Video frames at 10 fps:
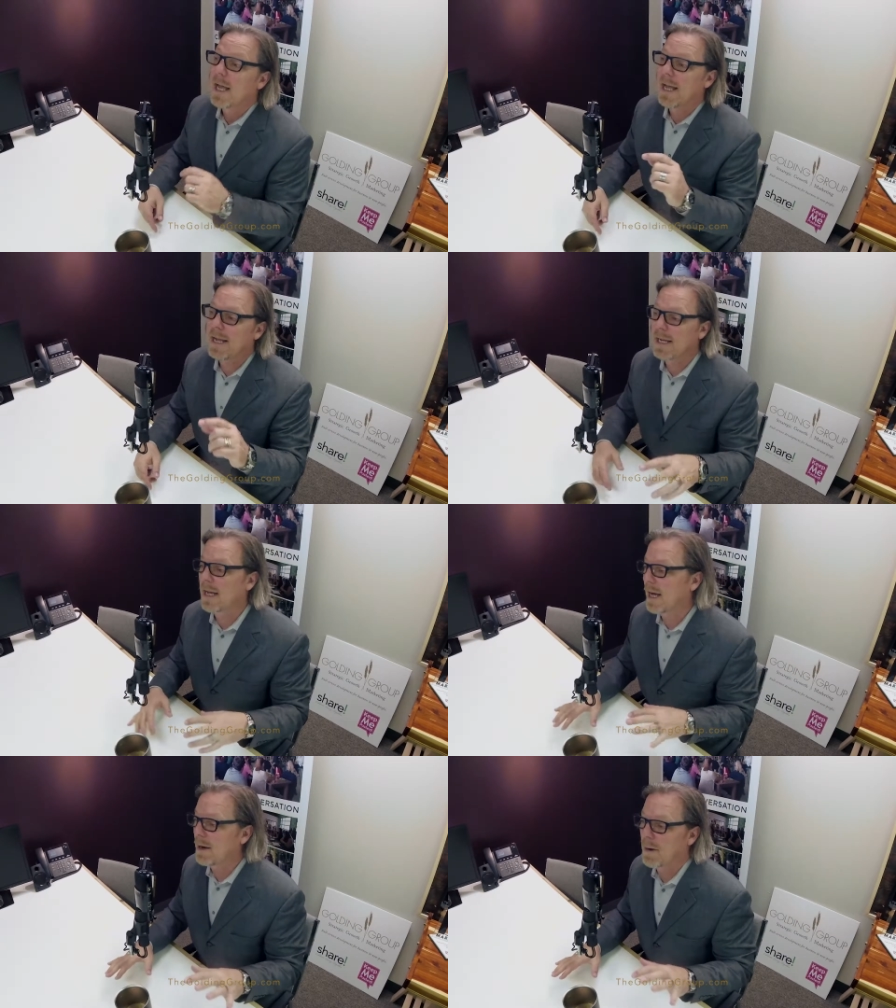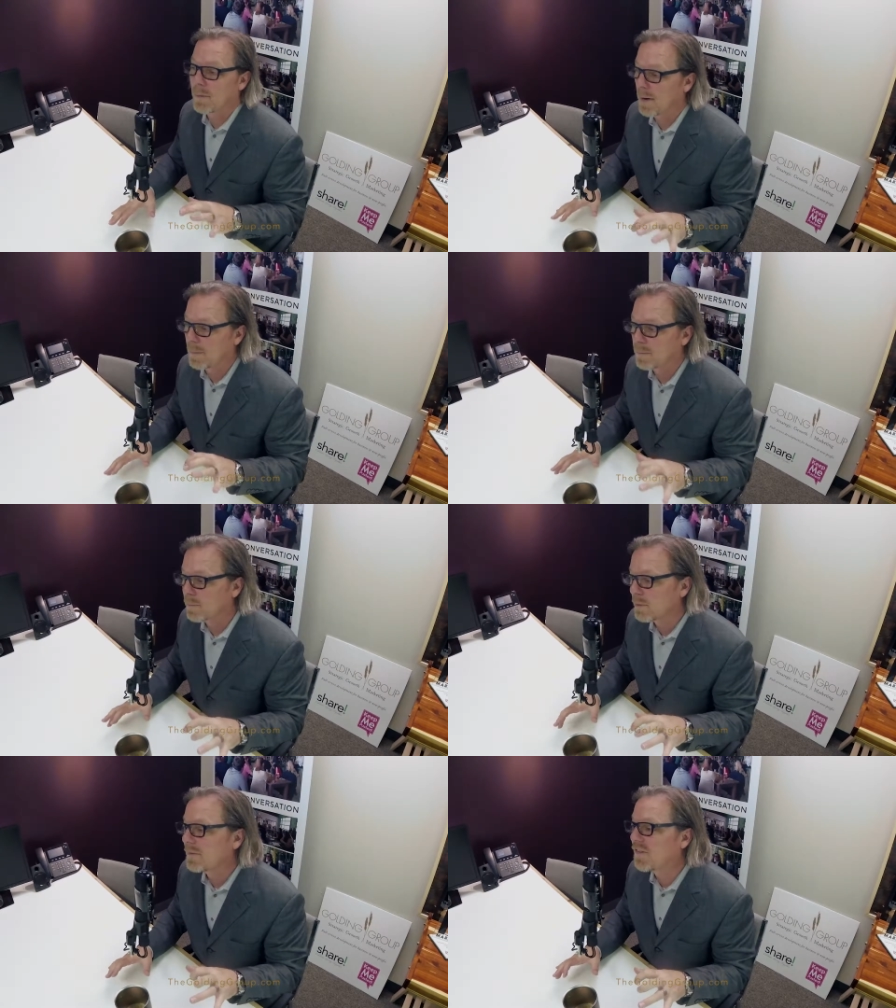Hey, uh, I,
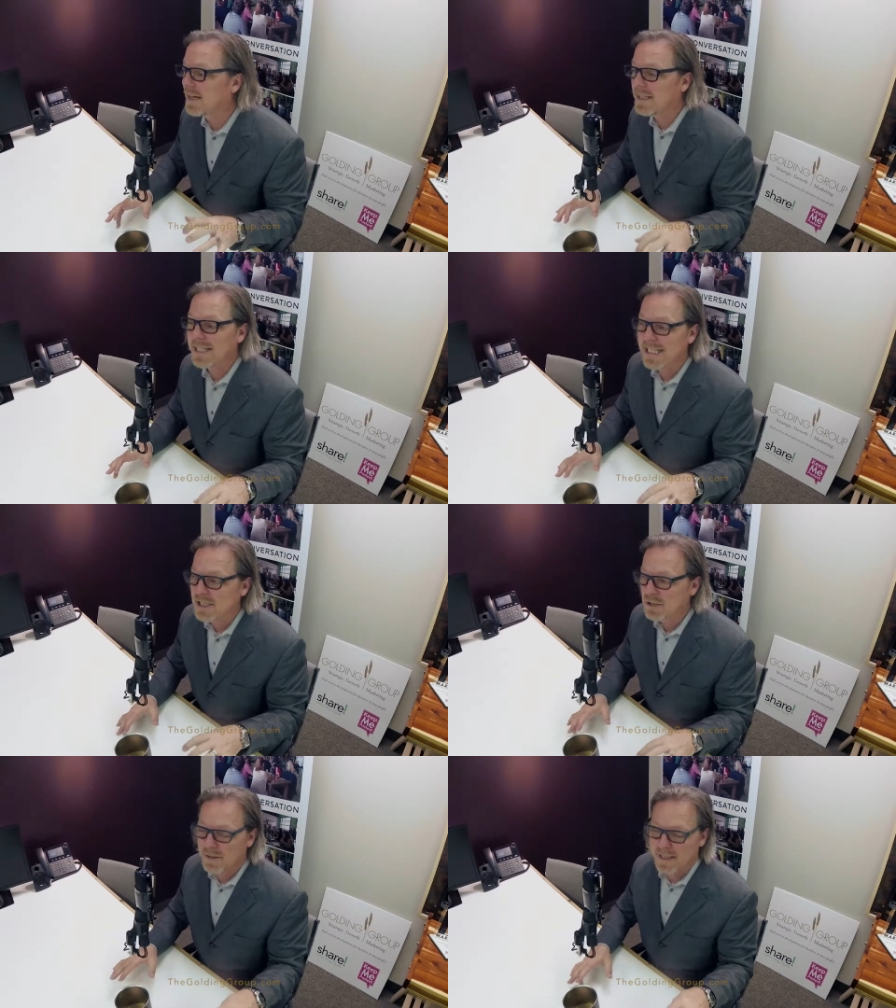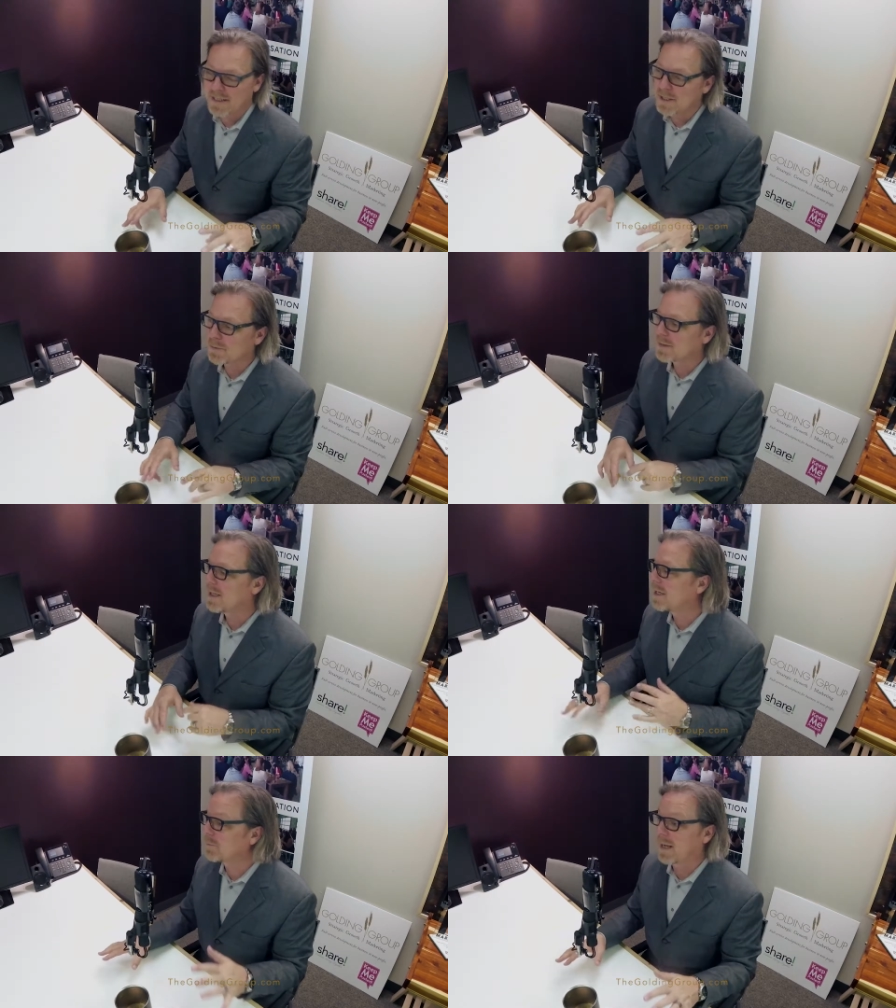am finding the Easter eggs here and
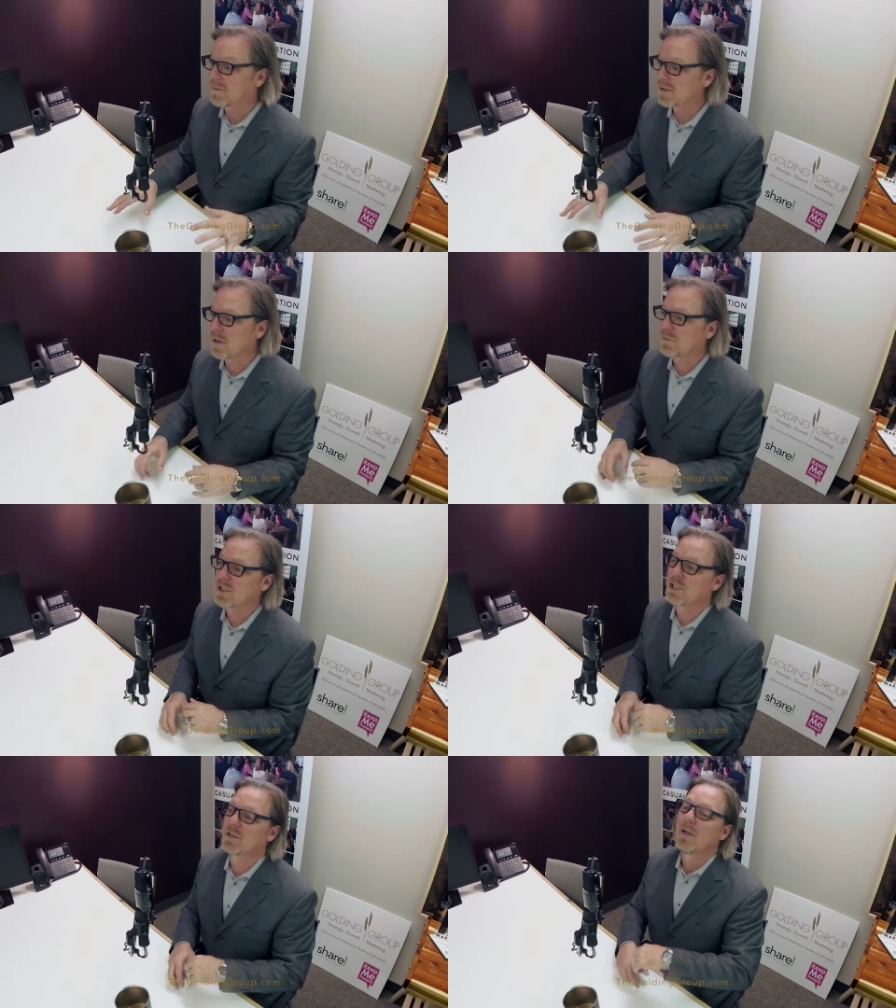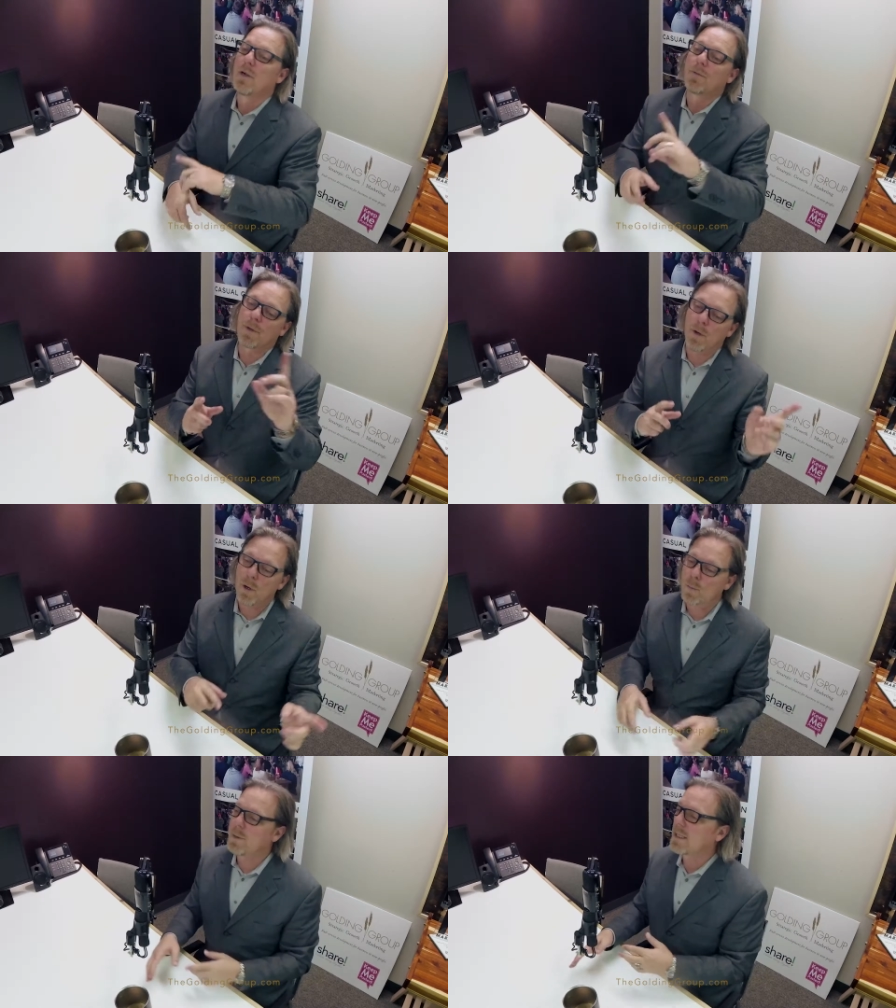there, and we have this conversation for the
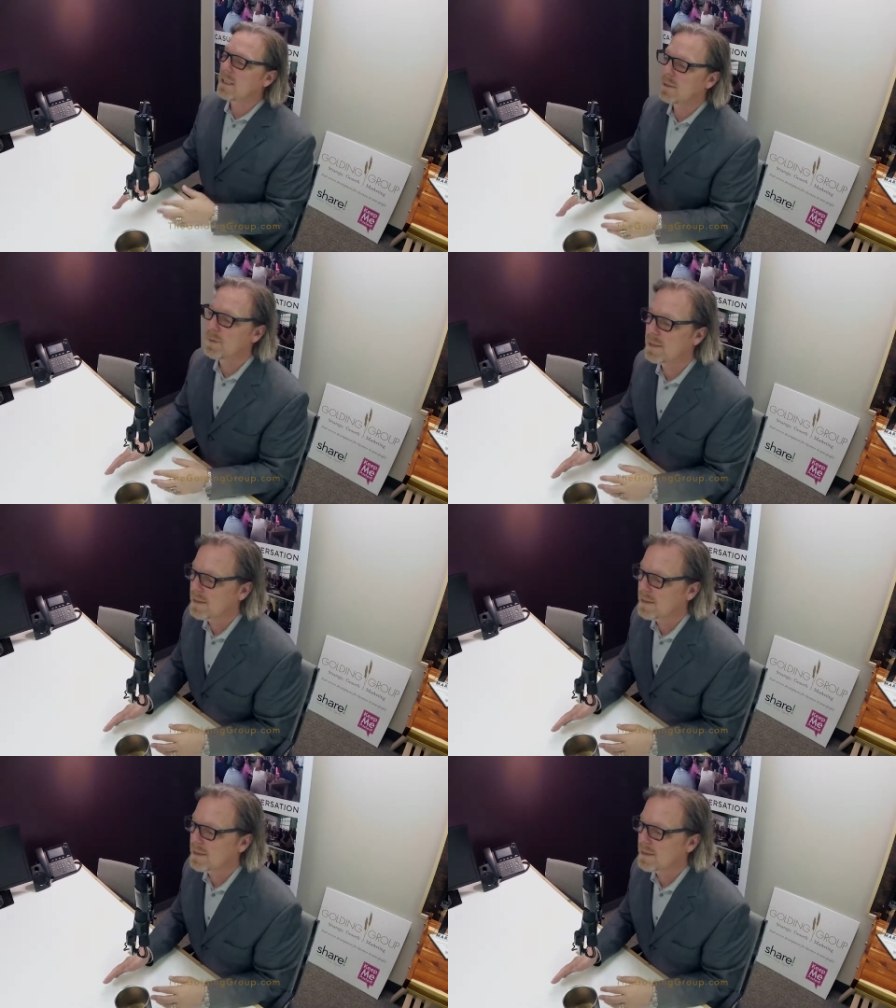whole week until we get to